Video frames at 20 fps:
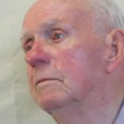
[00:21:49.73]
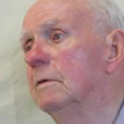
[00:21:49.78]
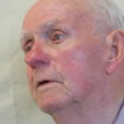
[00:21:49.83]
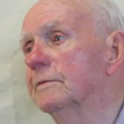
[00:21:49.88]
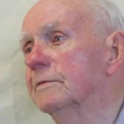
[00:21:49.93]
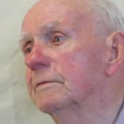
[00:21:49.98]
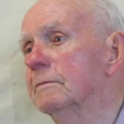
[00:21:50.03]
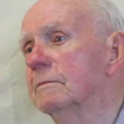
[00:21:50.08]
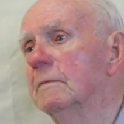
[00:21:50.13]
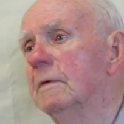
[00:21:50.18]

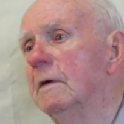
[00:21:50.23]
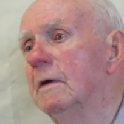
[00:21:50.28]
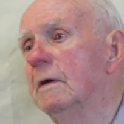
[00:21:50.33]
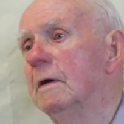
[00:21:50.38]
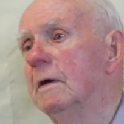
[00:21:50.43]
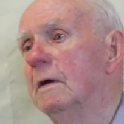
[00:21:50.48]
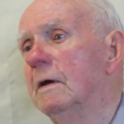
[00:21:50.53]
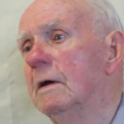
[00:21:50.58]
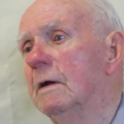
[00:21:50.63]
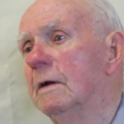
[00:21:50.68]
Washington
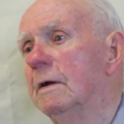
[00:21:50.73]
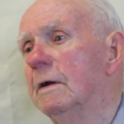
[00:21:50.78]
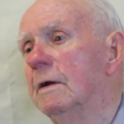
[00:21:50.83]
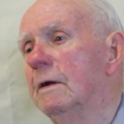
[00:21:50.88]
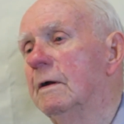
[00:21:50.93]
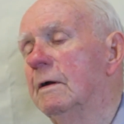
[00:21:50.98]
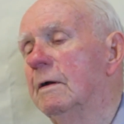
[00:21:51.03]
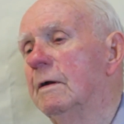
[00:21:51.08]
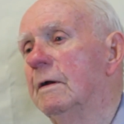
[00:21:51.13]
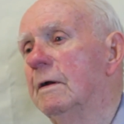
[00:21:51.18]
Hospital,
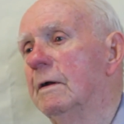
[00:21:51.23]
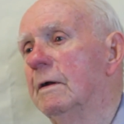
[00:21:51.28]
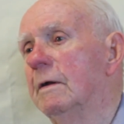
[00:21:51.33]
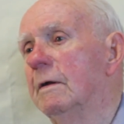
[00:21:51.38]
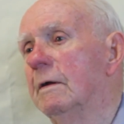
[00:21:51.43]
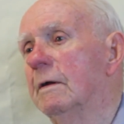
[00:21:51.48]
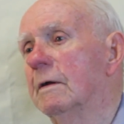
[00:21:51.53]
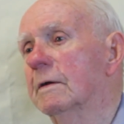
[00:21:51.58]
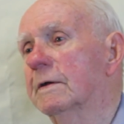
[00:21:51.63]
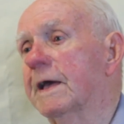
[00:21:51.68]
Capwells, you
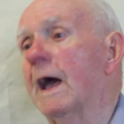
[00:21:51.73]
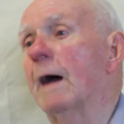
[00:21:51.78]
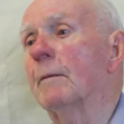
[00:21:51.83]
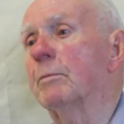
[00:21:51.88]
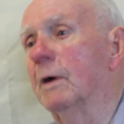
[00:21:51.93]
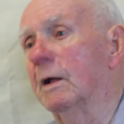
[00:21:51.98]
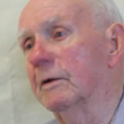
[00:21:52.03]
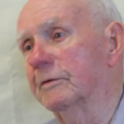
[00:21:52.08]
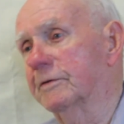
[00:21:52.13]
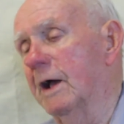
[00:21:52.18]
mean?
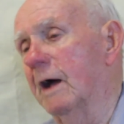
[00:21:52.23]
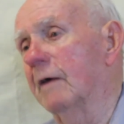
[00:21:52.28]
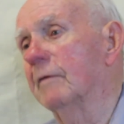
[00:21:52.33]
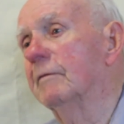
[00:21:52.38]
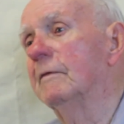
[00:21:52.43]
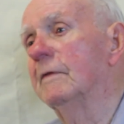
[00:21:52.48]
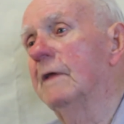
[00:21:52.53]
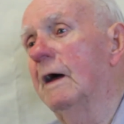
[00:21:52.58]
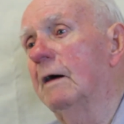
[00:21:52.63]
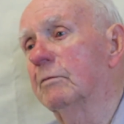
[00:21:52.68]
Capwells, yeah.
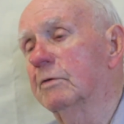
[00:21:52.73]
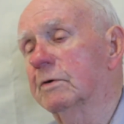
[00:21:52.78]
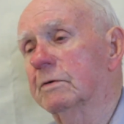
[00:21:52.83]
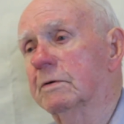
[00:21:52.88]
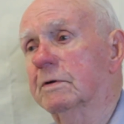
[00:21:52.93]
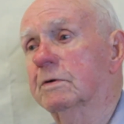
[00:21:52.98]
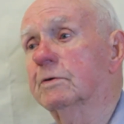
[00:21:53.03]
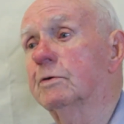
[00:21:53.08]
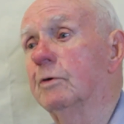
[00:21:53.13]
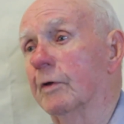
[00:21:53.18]
That was
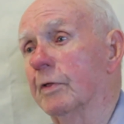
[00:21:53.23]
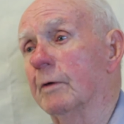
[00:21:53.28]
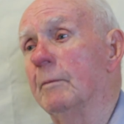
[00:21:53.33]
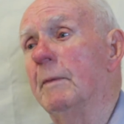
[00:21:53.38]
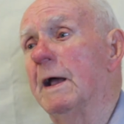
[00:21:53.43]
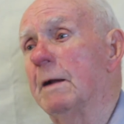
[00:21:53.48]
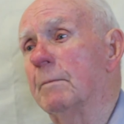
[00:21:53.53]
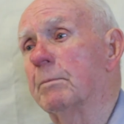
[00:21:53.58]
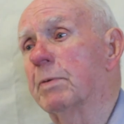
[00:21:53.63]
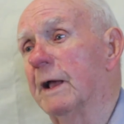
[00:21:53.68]
the two of the
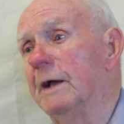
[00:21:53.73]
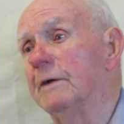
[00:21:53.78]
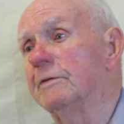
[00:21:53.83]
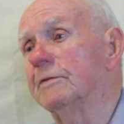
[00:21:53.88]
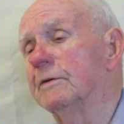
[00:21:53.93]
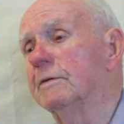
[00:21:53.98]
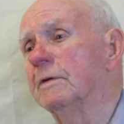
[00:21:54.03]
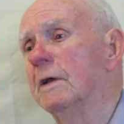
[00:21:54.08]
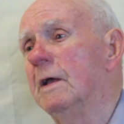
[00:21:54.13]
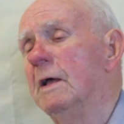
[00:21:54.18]
main
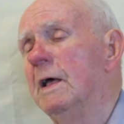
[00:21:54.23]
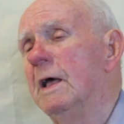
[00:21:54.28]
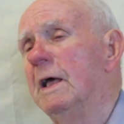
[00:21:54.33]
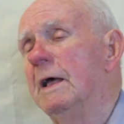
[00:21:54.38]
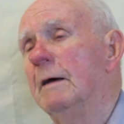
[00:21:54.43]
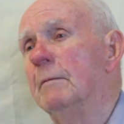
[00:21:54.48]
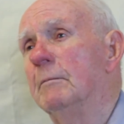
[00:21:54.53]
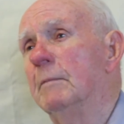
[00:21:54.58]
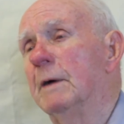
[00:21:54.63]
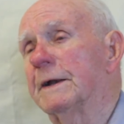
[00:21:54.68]
places.
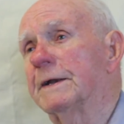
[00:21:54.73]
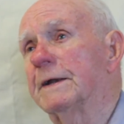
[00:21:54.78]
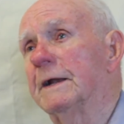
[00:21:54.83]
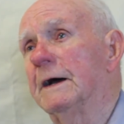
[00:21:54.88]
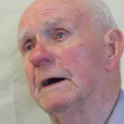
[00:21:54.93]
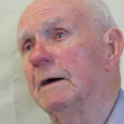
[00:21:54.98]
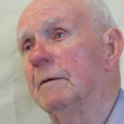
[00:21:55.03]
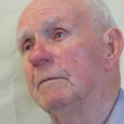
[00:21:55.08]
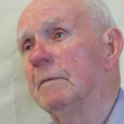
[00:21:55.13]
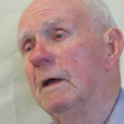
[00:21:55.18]
But
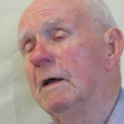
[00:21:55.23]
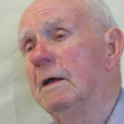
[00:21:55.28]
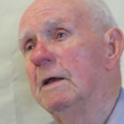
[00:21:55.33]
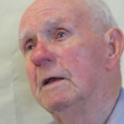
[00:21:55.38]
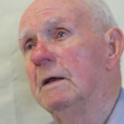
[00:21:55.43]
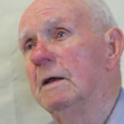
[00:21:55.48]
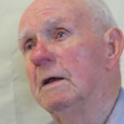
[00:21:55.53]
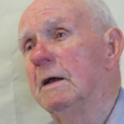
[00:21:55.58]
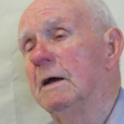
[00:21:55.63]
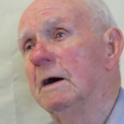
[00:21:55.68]

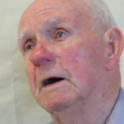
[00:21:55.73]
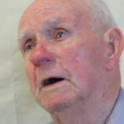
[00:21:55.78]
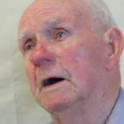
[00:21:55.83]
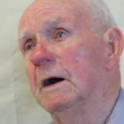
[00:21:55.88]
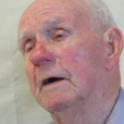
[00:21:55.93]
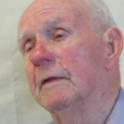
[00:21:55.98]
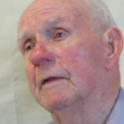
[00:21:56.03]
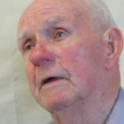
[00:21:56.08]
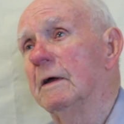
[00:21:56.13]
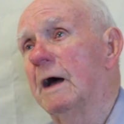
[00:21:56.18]

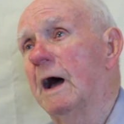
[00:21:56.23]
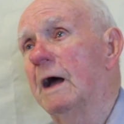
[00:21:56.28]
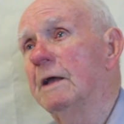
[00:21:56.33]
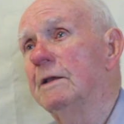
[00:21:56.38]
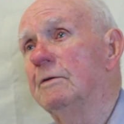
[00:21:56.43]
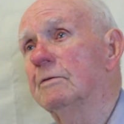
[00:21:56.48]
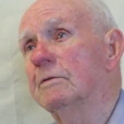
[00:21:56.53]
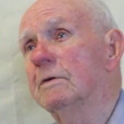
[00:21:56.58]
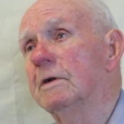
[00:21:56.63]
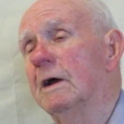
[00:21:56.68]
I
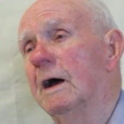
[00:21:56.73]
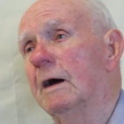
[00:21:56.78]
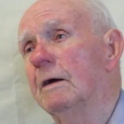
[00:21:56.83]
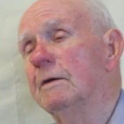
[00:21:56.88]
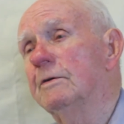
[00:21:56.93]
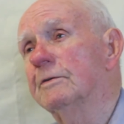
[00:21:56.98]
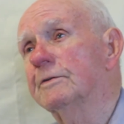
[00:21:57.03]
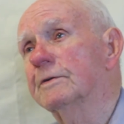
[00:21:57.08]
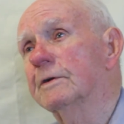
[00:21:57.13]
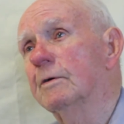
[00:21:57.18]

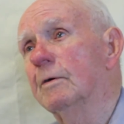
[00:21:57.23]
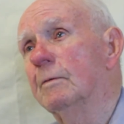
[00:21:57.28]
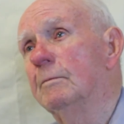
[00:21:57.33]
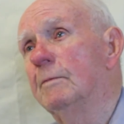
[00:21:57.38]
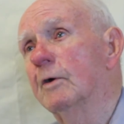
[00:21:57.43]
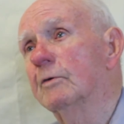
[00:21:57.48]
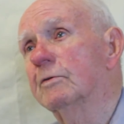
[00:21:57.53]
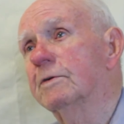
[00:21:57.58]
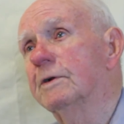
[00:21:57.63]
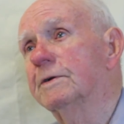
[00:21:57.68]
used to go
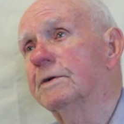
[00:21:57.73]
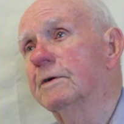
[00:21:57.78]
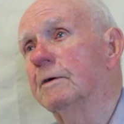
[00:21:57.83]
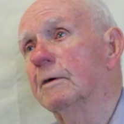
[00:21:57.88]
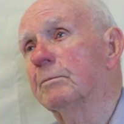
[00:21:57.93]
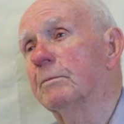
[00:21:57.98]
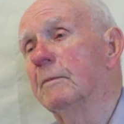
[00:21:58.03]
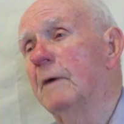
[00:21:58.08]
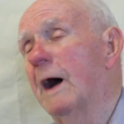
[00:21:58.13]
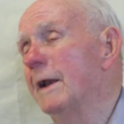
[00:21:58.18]
mostly
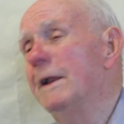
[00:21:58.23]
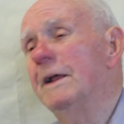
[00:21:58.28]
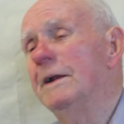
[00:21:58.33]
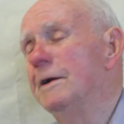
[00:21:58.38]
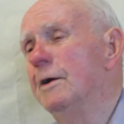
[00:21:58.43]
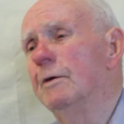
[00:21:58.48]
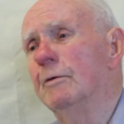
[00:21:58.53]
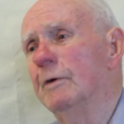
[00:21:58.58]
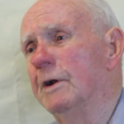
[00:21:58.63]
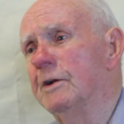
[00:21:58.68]
I
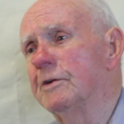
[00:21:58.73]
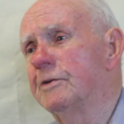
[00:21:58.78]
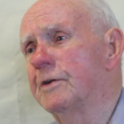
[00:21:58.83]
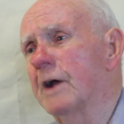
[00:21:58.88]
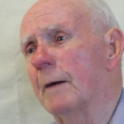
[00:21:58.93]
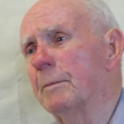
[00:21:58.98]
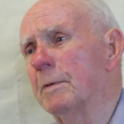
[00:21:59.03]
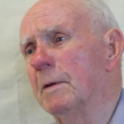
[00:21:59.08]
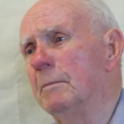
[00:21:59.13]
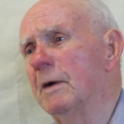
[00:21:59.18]
didn't do any
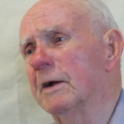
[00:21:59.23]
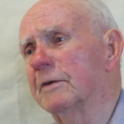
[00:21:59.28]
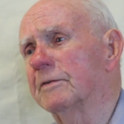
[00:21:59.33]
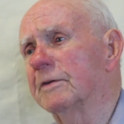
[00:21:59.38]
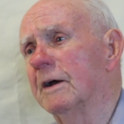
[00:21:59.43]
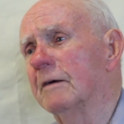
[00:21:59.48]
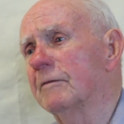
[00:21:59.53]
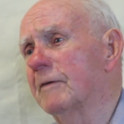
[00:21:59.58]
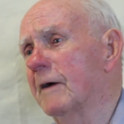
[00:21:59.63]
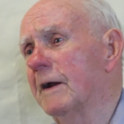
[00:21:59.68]
shopping
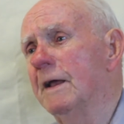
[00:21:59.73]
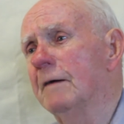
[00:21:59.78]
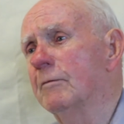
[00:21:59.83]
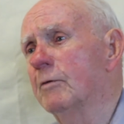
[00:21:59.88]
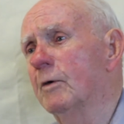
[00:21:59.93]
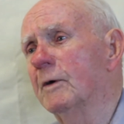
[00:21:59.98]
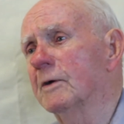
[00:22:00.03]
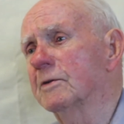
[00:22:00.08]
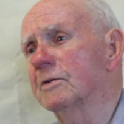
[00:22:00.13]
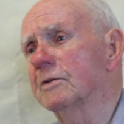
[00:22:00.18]
myself. I never
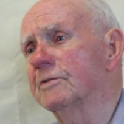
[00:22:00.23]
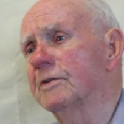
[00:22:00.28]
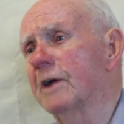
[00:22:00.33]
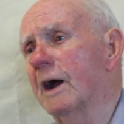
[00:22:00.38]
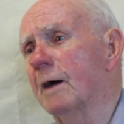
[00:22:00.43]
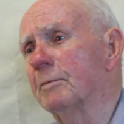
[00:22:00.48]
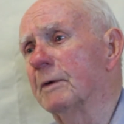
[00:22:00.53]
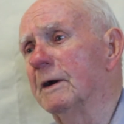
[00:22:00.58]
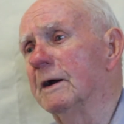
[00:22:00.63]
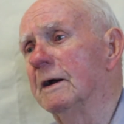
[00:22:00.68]
was a
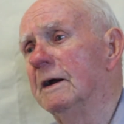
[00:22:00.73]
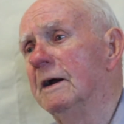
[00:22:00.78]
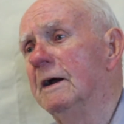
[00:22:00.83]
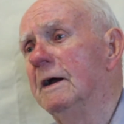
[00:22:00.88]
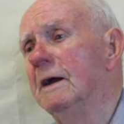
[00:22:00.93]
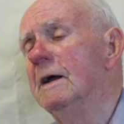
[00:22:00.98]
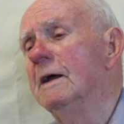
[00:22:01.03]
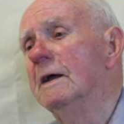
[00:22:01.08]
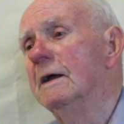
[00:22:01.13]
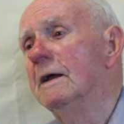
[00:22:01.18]
shopper.
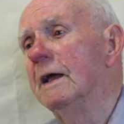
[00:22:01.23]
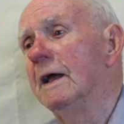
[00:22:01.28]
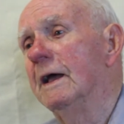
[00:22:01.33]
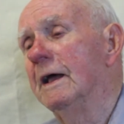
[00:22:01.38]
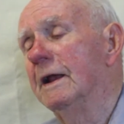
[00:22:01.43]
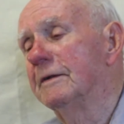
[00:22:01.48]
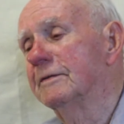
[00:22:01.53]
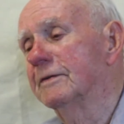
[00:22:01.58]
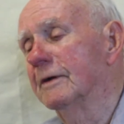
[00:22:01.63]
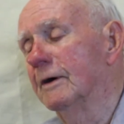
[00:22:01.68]

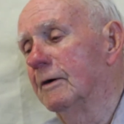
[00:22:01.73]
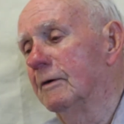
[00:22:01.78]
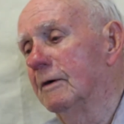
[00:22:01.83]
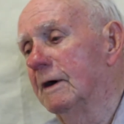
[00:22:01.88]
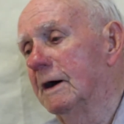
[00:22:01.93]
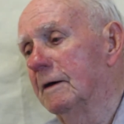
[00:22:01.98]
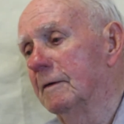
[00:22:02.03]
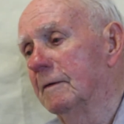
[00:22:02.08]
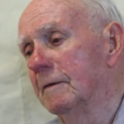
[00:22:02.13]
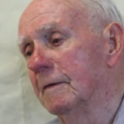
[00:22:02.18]
And
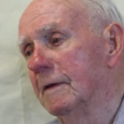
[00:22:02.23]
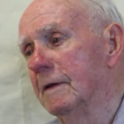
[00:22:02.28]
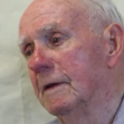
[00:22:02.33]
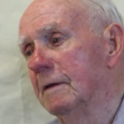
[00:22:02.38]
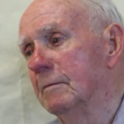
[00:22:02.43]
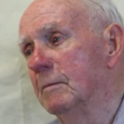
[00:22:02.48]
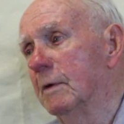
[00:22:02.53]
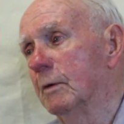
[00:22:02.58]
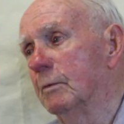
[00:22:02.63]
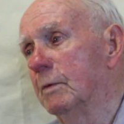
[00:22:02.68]
so,
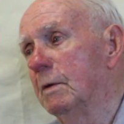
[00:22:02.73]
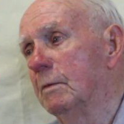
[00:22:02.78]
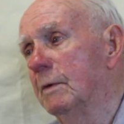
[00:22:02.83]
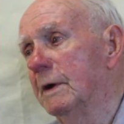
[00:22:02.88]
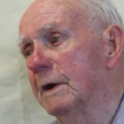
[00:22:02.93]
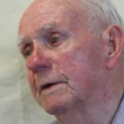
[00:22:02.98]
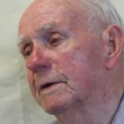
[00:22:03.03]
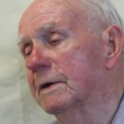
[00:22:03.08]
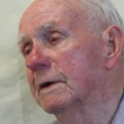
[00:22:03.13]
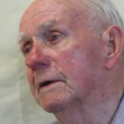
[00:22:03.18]
but we
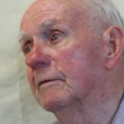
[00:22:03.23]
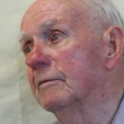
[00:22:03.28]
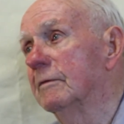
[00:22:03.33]
went,